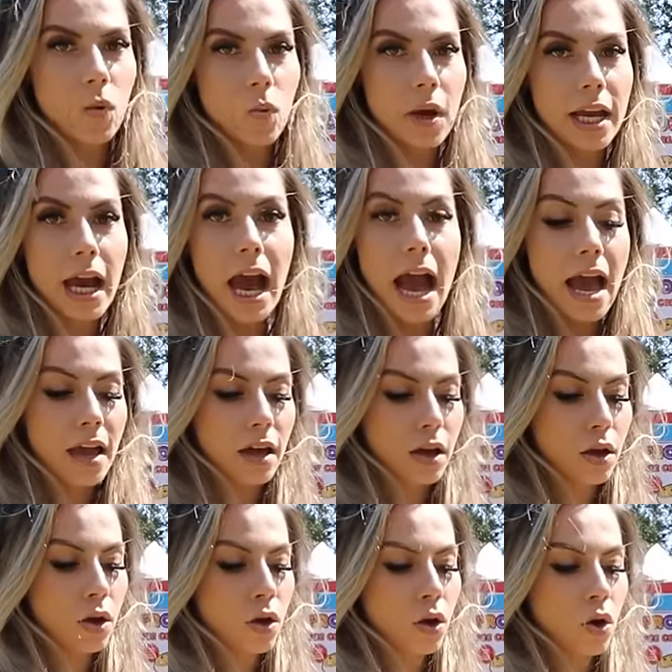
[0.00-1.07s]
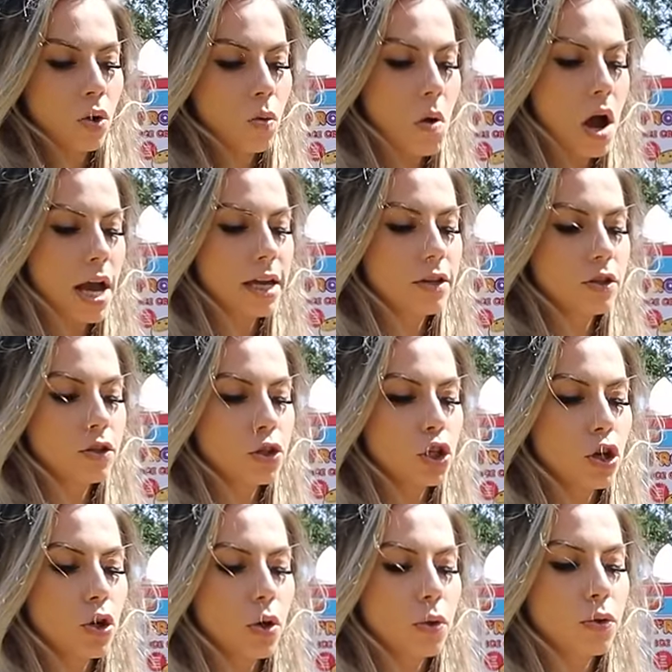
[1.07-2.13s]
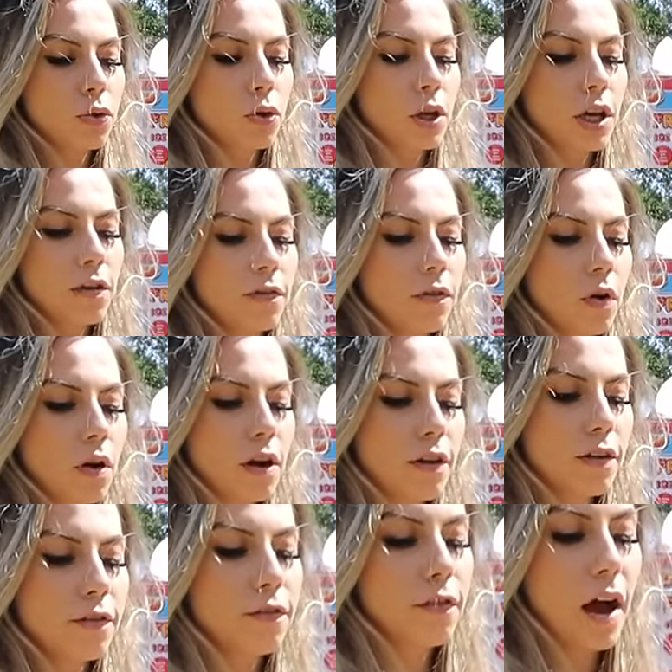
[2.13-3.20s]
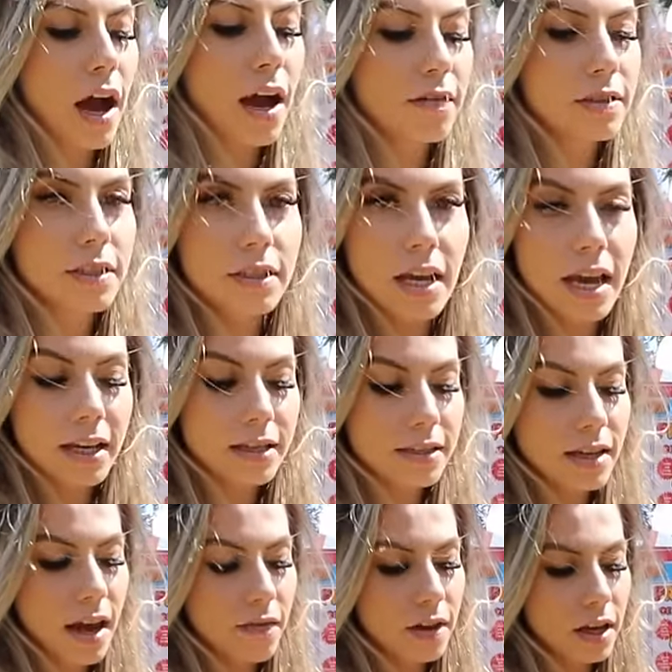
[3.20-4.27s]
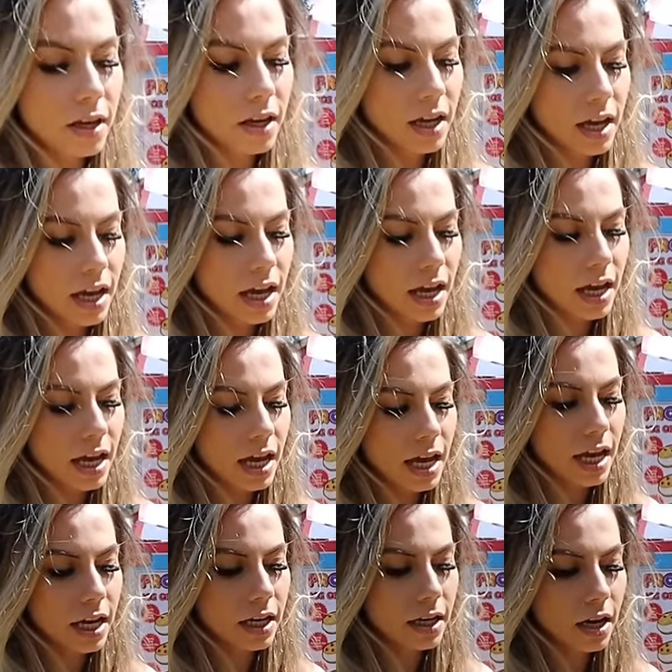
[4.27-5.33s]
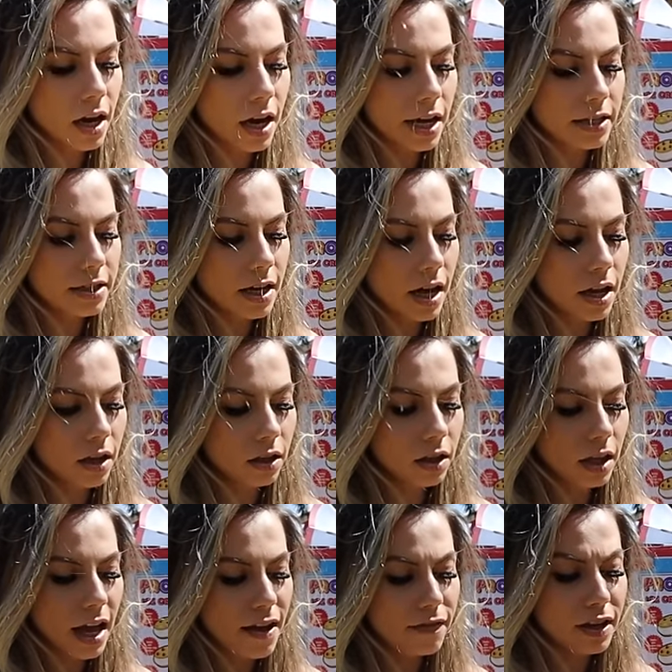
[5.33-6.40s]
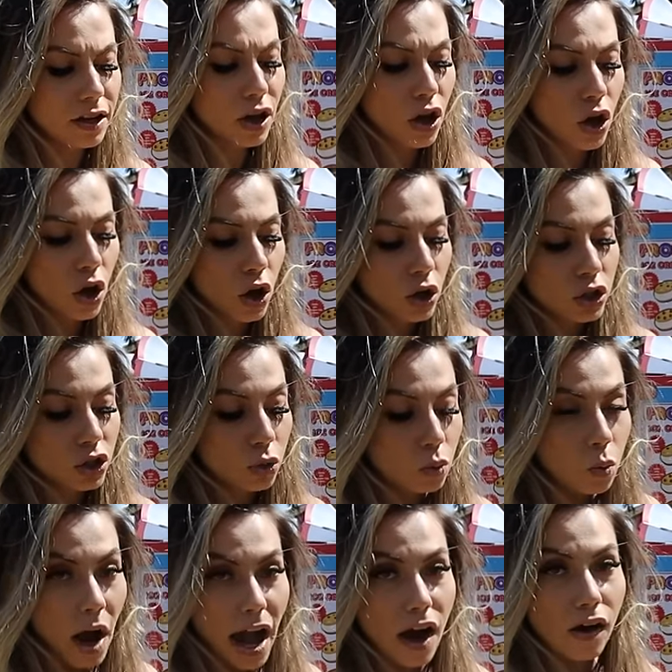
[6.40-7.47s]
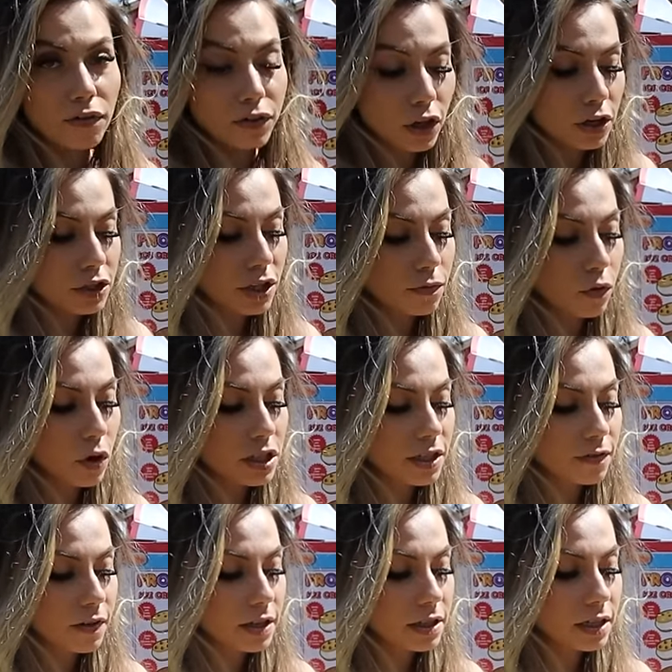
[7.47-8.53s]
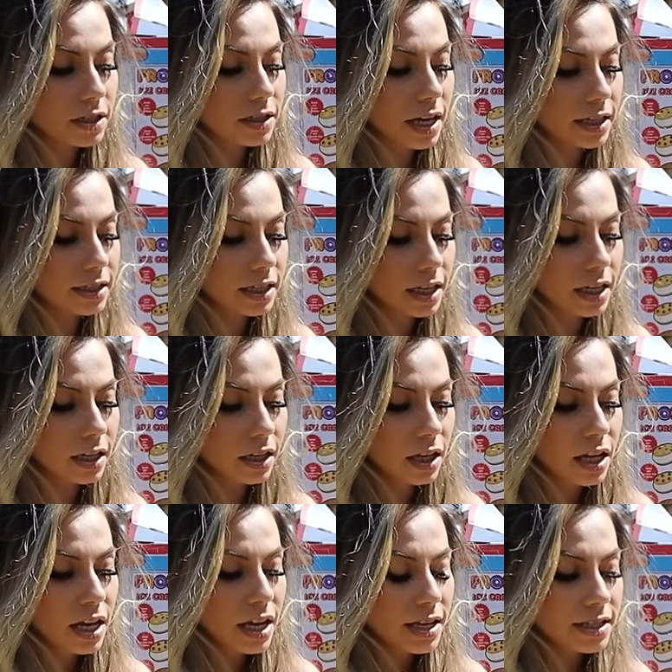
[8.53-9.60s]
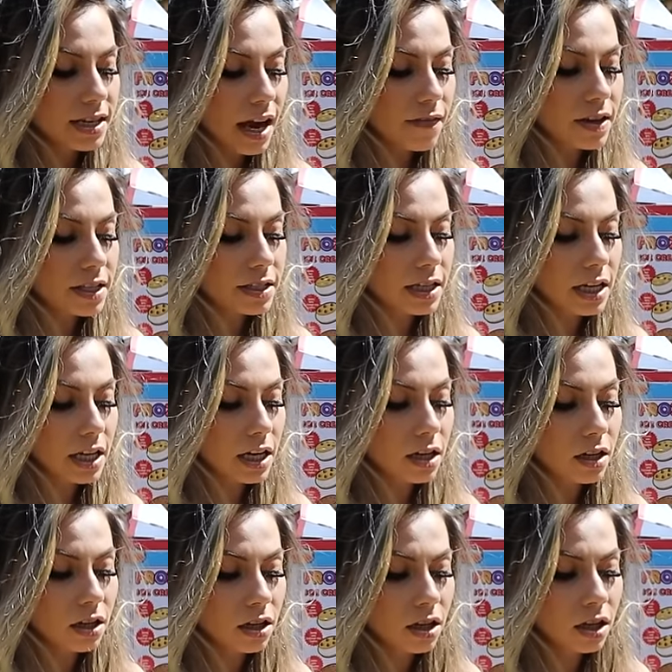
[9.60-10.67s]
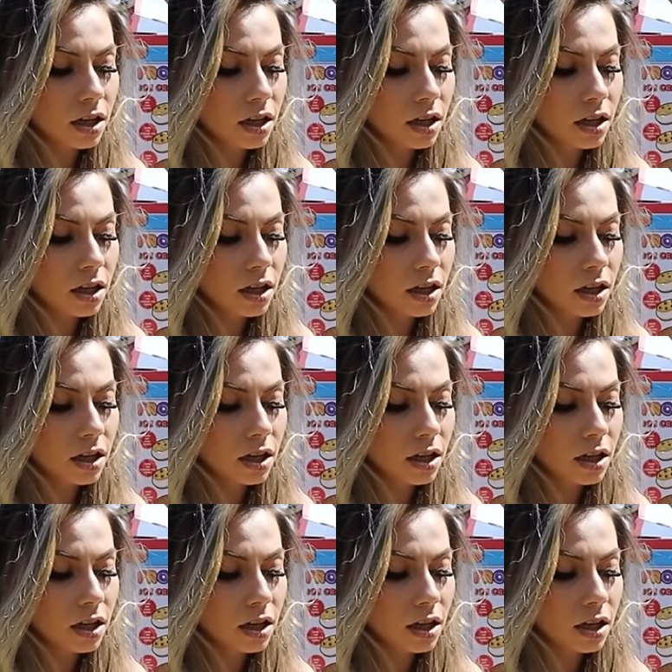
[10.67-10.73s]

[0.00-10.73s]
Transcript: We got 1, 2, 3, 4, 5, 6, 7, 8, 9, 10, 11, 12, 13, 14, 15, 16, 17,